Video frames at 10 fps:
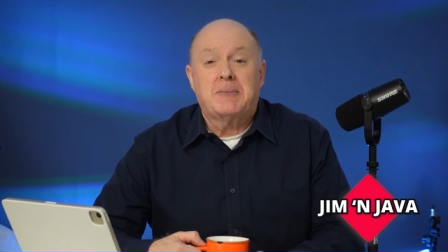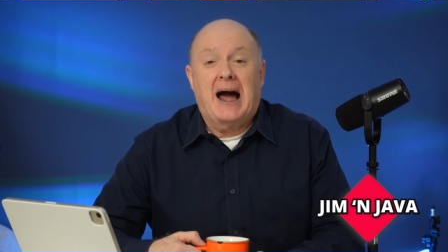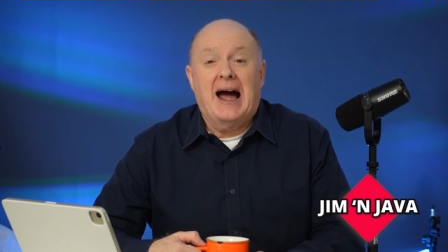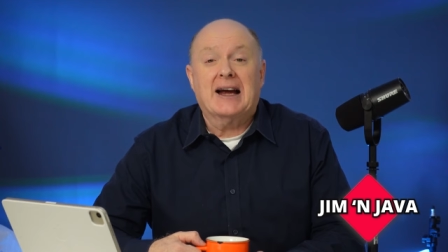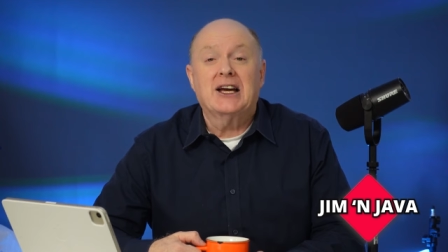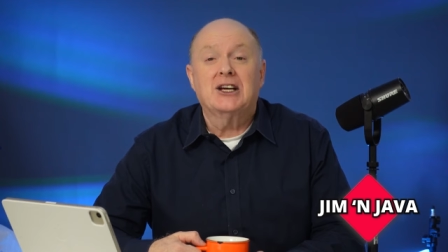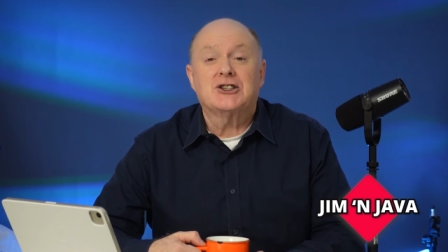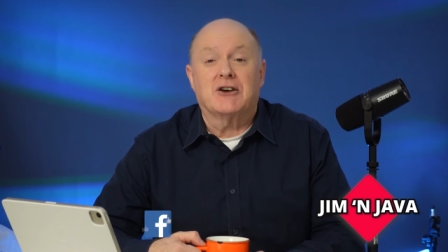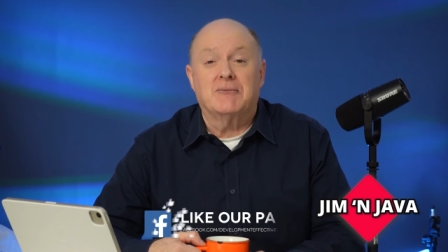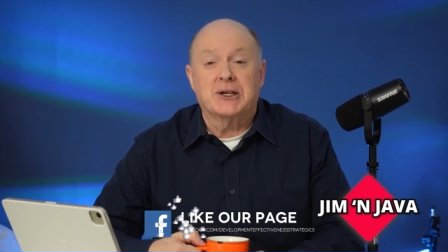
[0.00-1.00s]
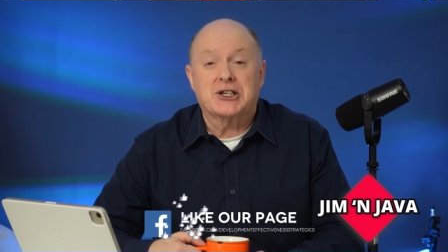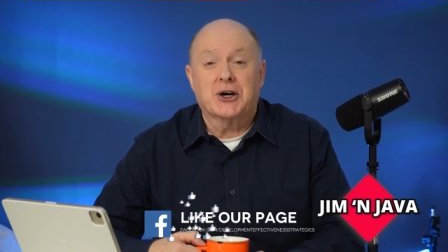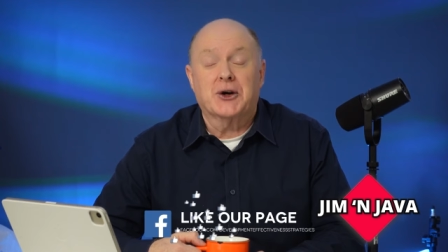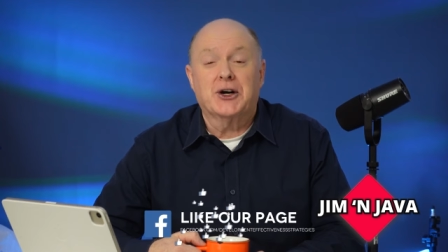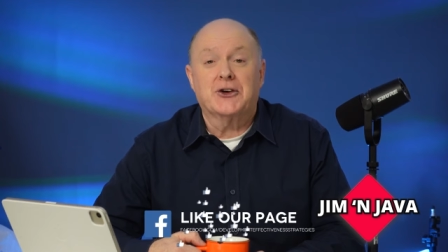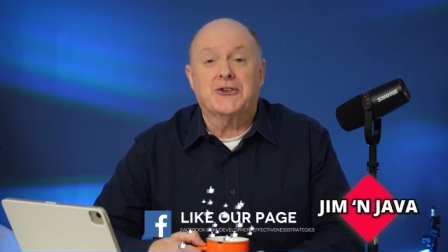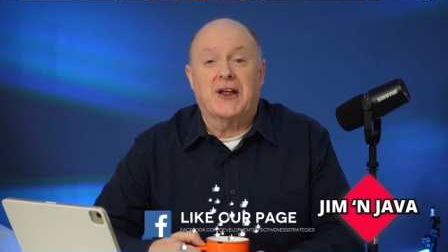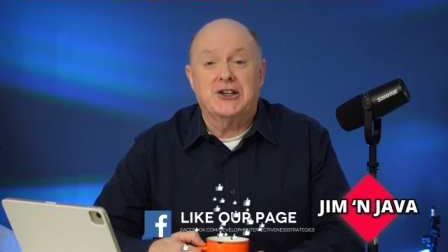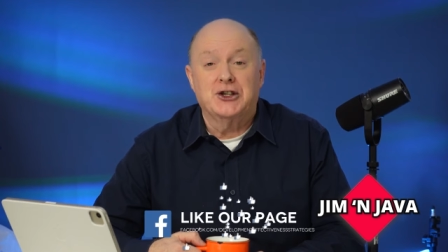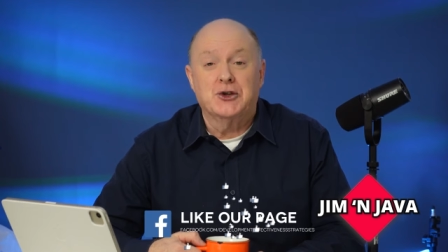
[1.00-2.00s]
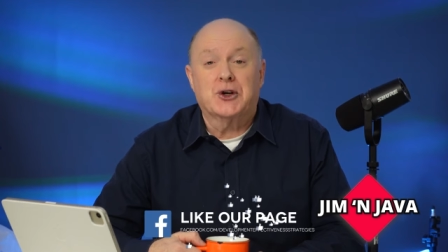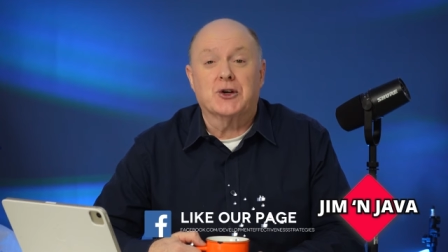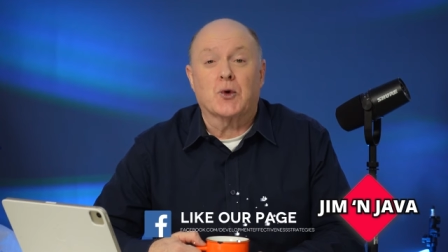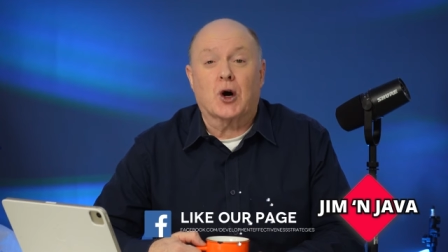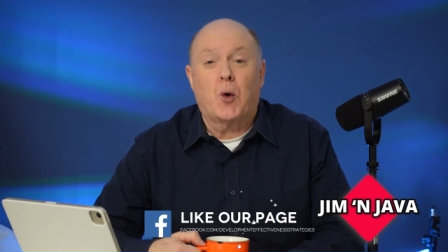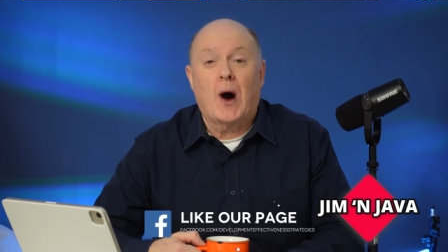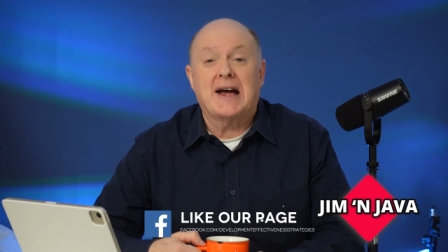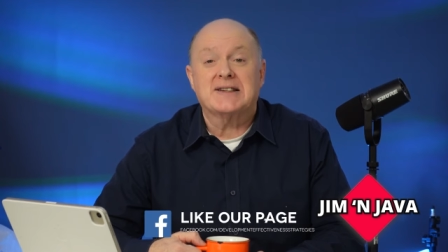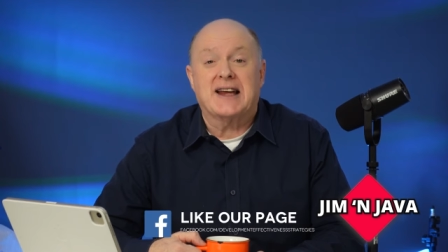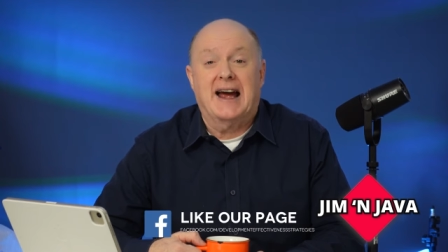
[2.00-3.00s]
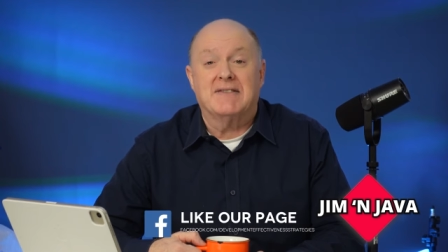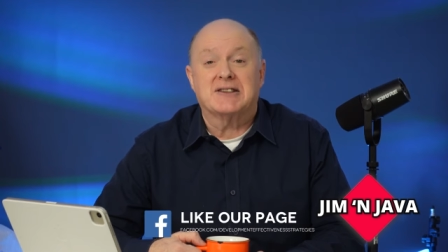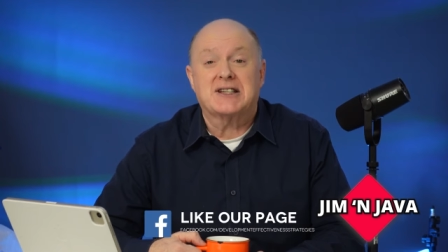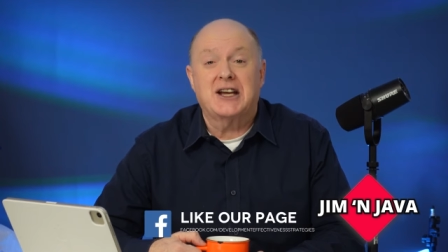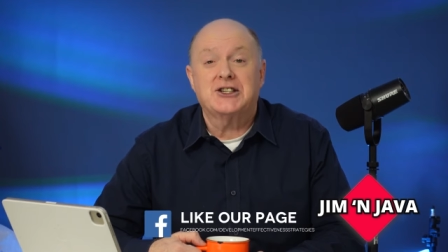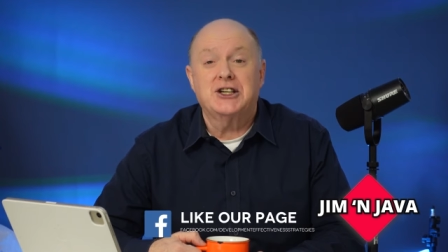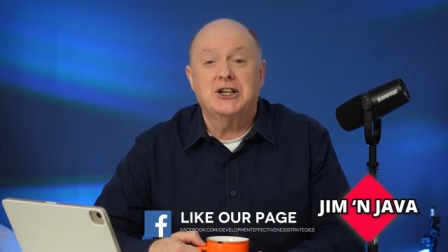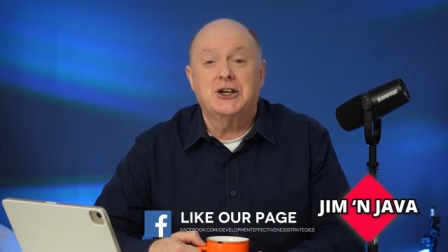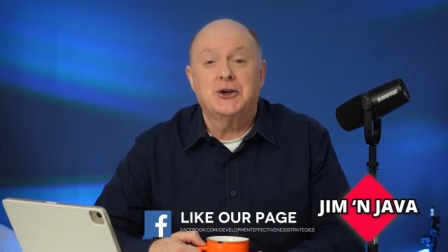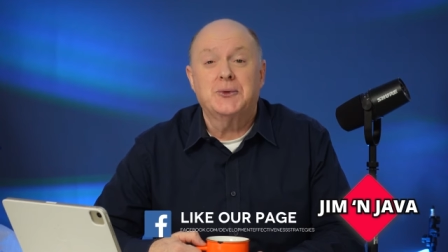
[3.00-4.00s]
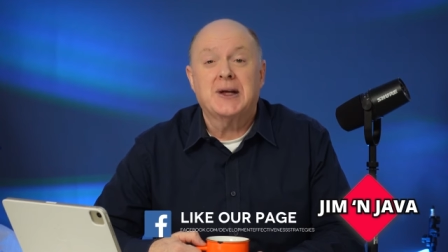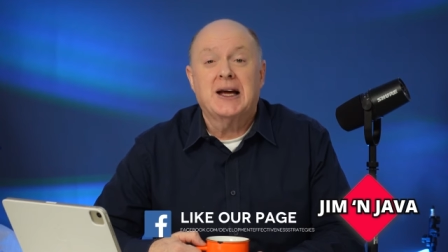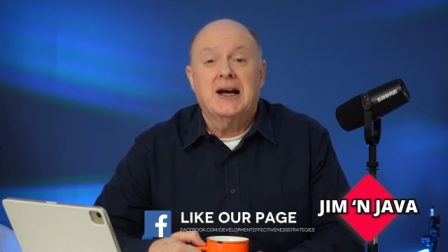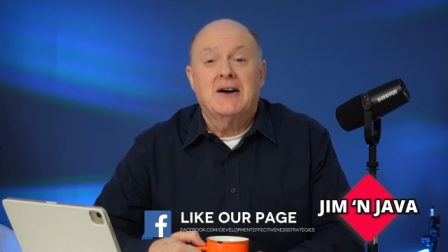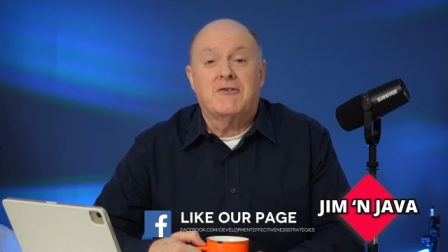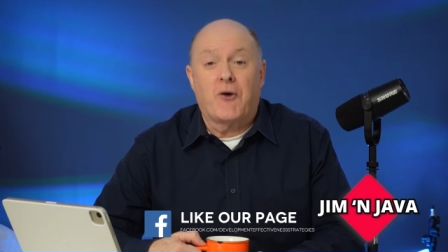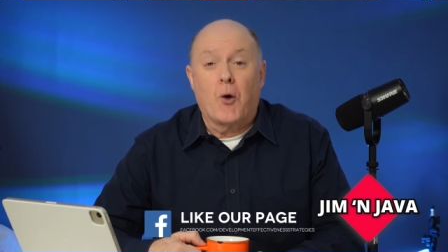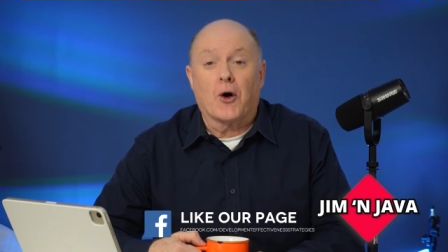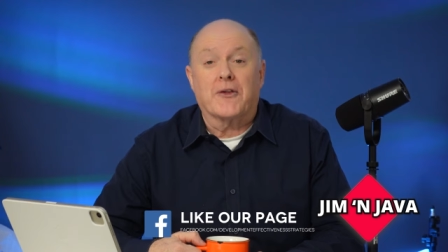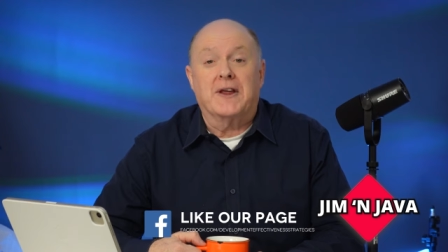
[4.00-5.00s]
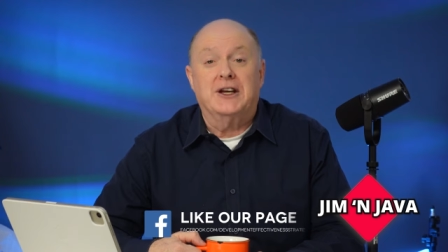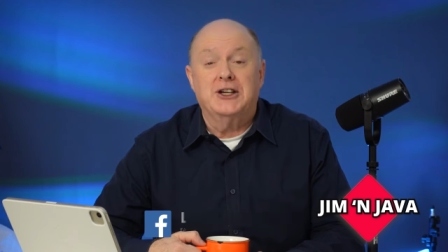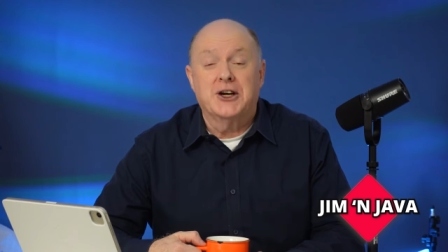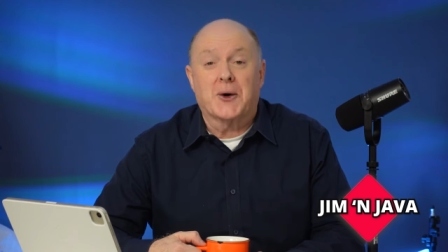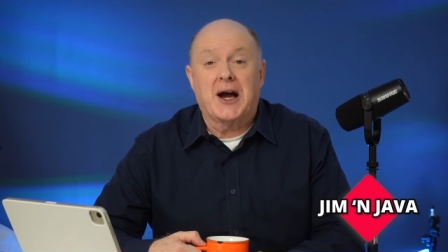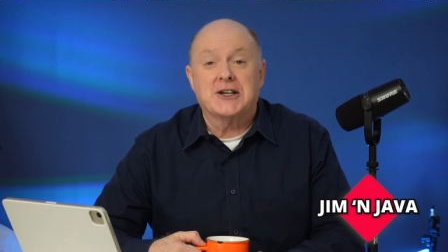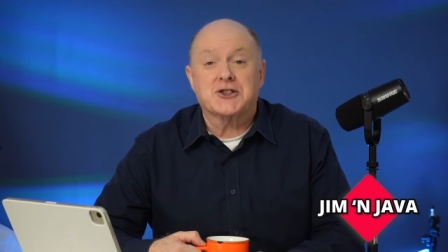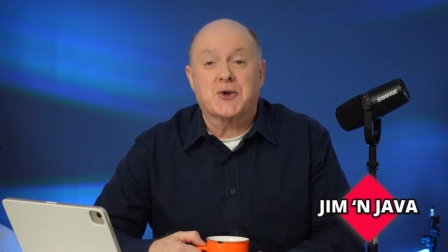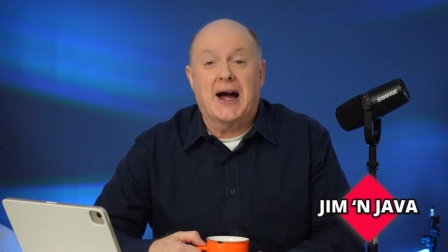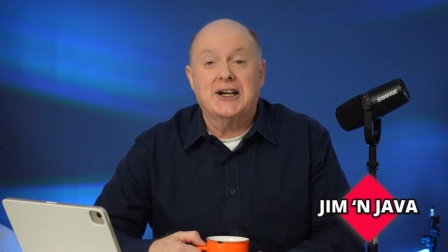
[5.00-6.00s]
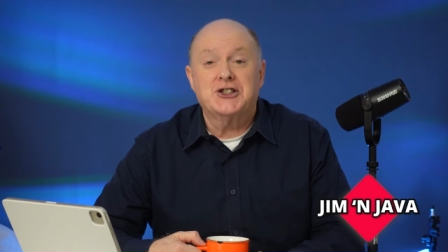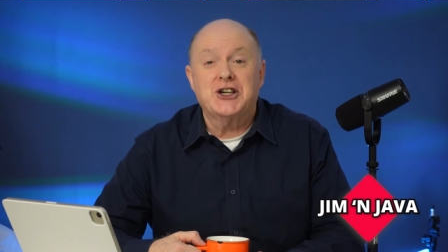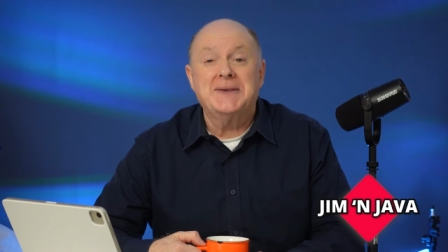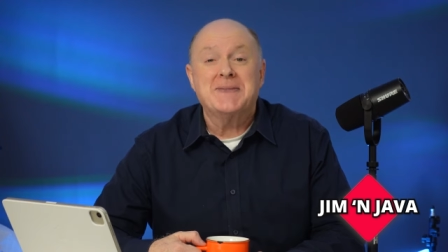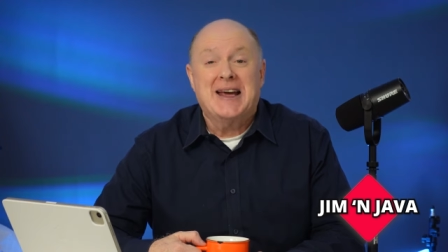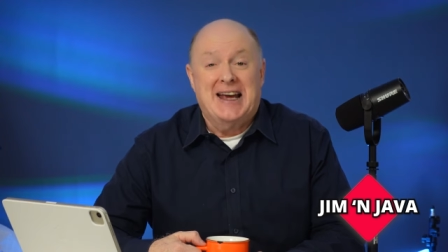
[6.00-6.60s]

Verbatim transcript: package of materials that you can request to have sent to you for the year-end strategy.